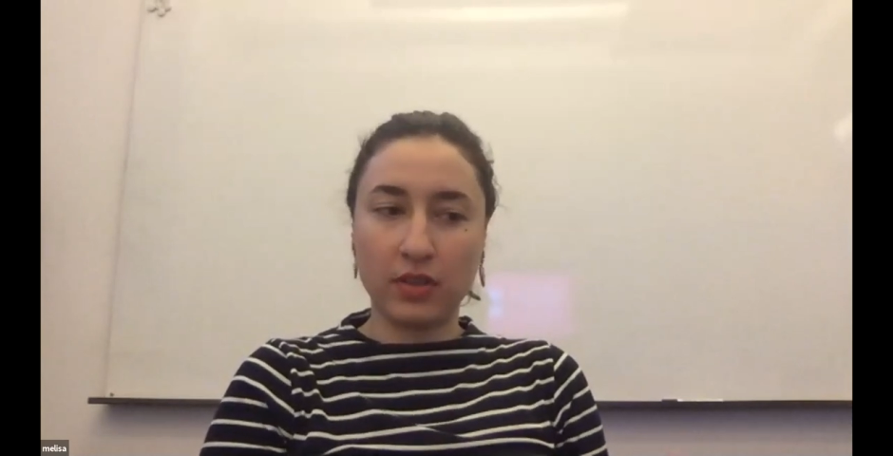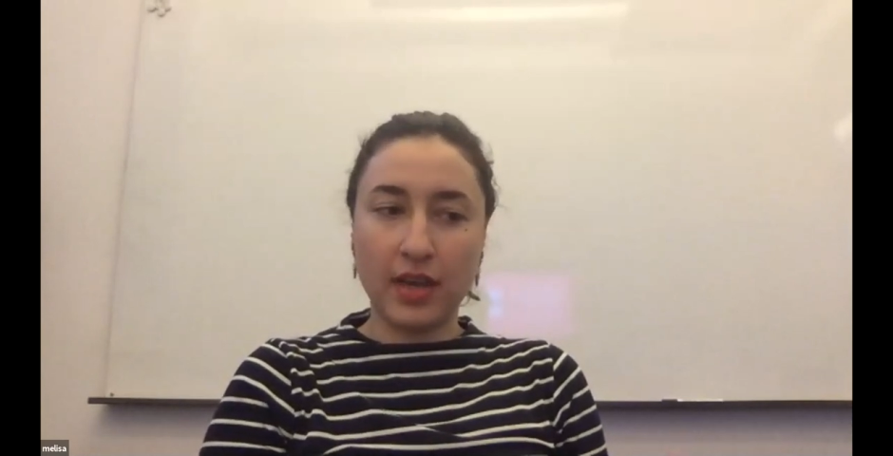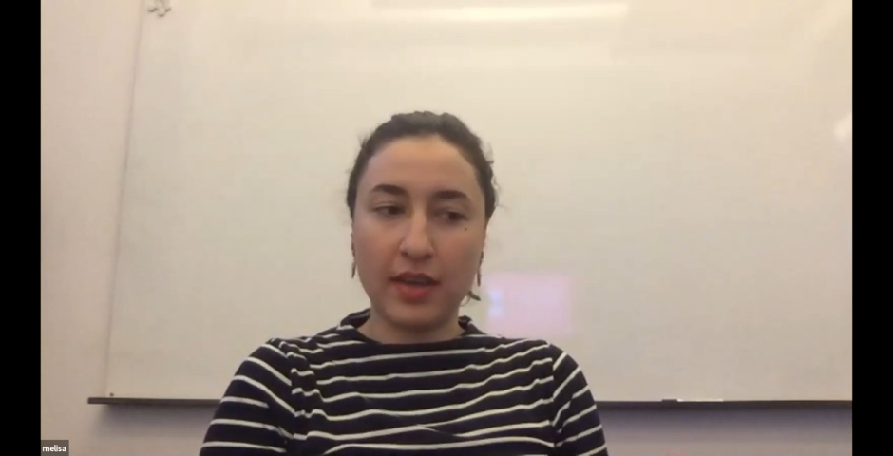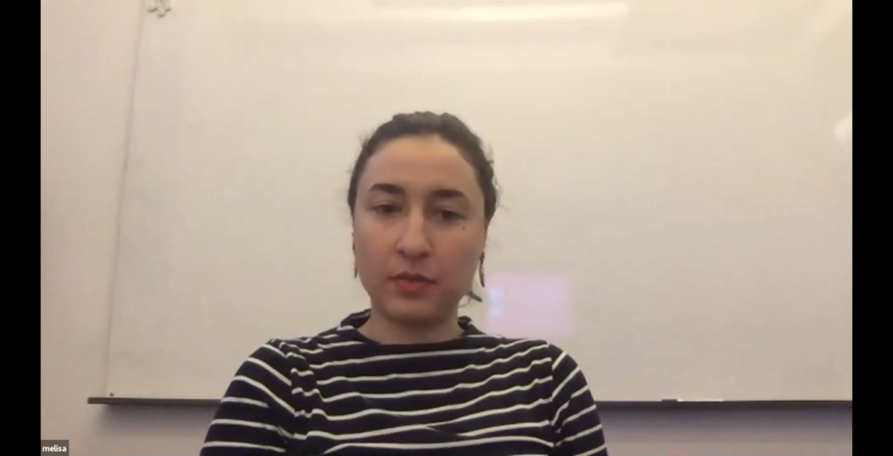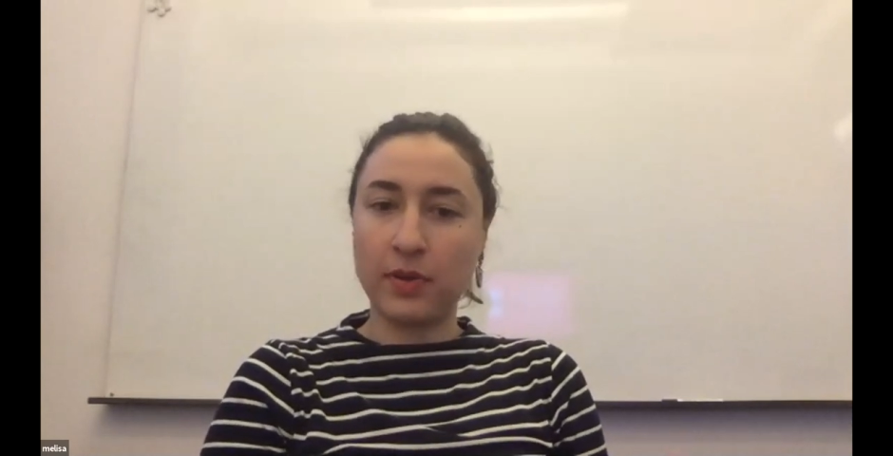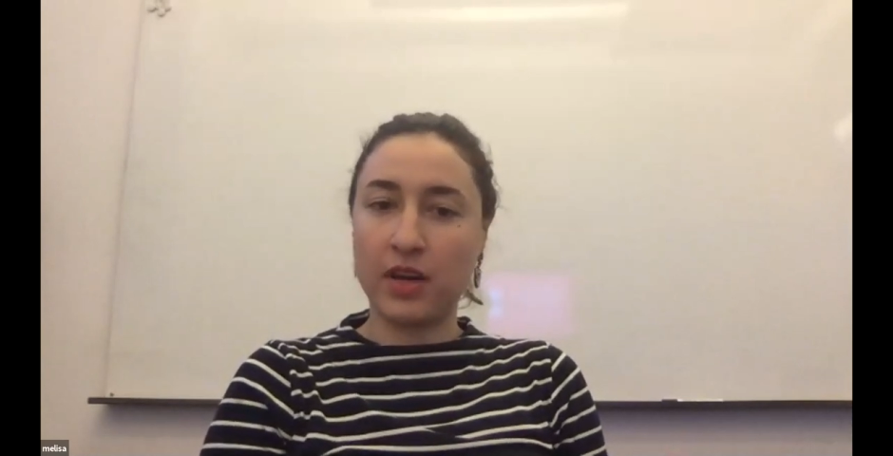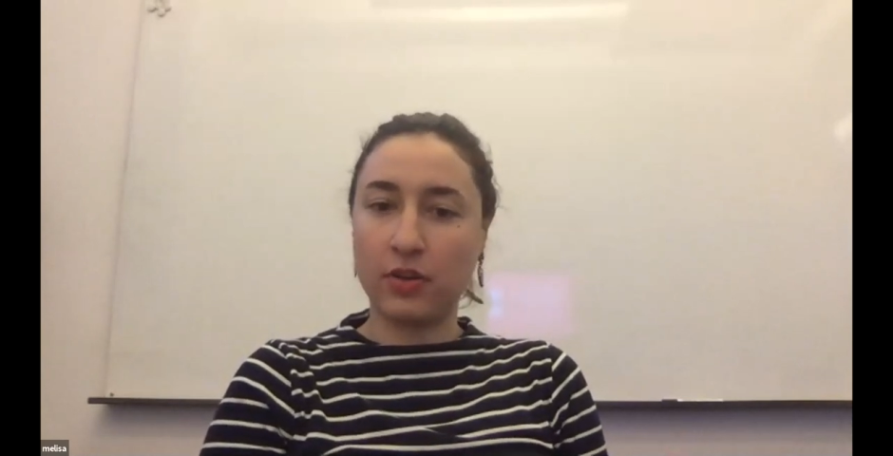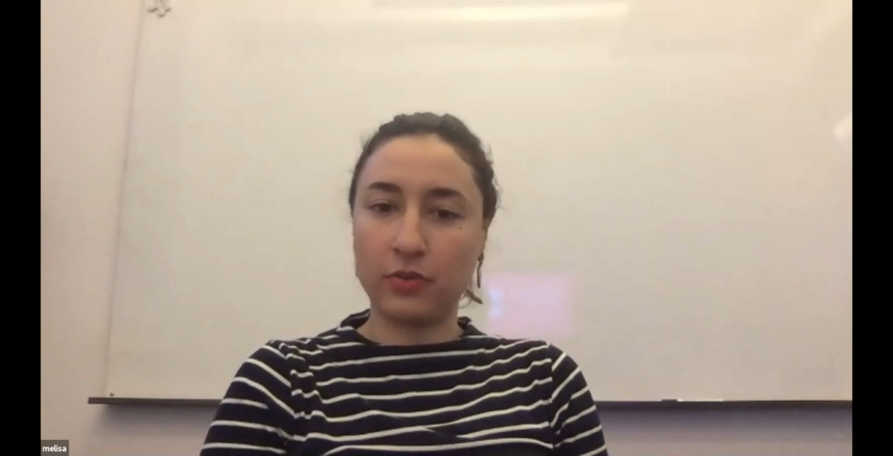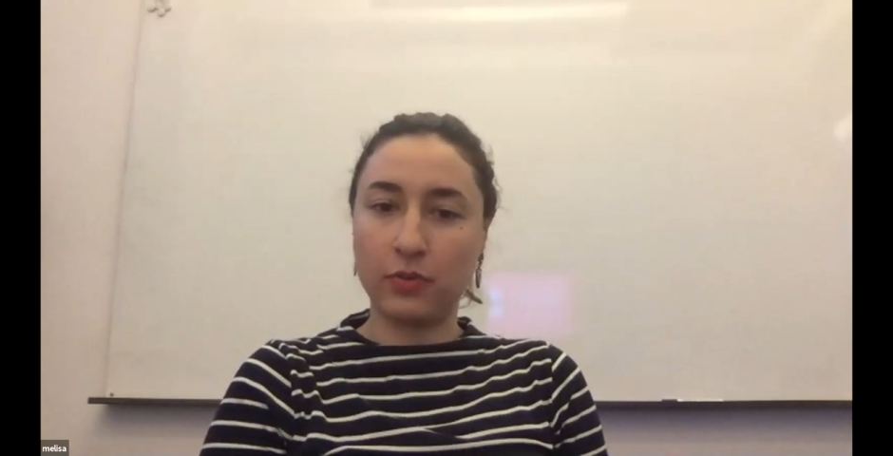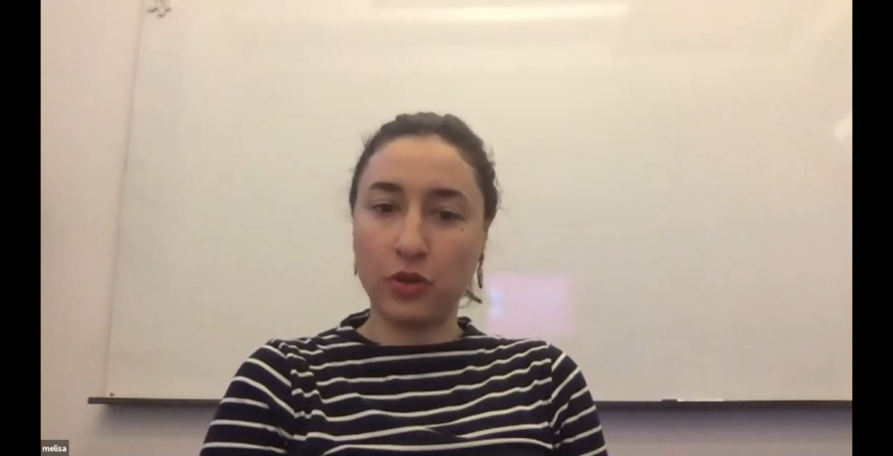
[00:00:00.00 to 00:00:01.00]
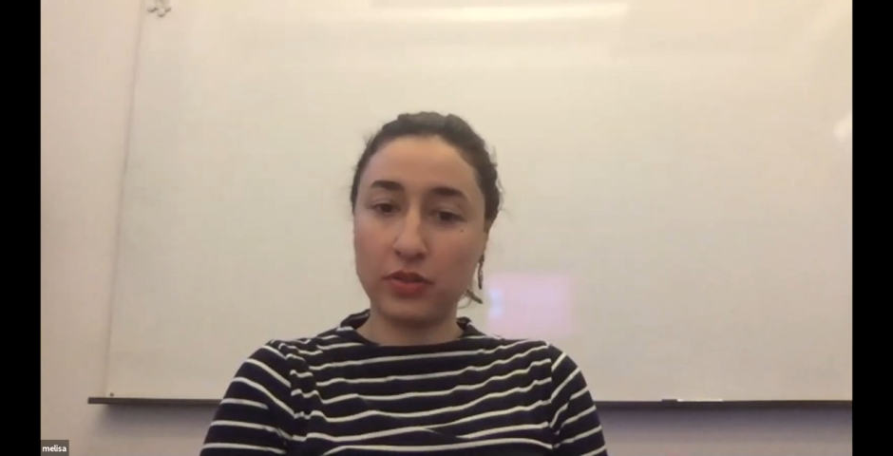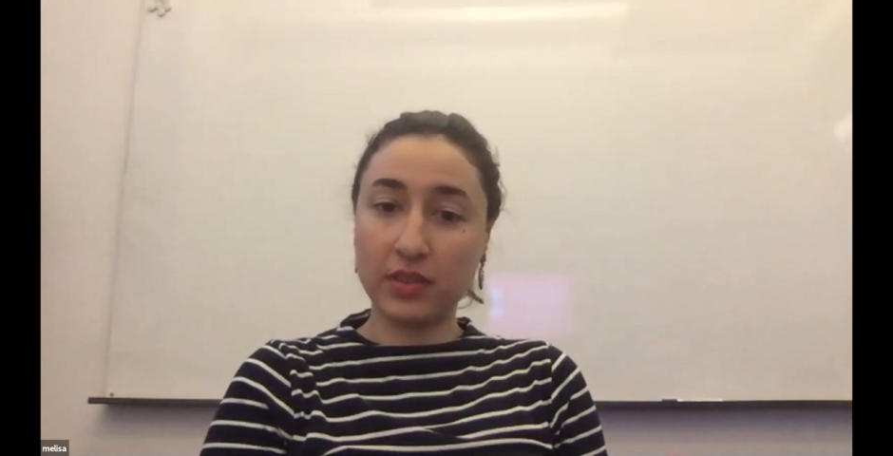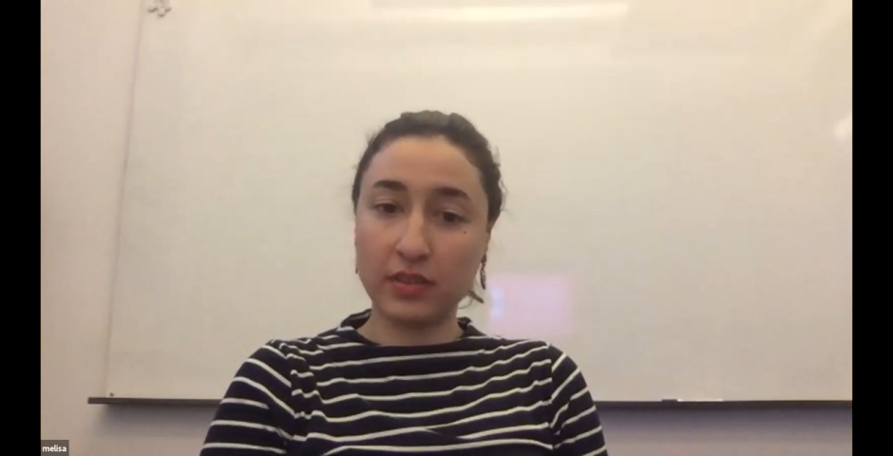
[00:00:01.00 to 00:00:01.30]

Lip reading: as part of the vertical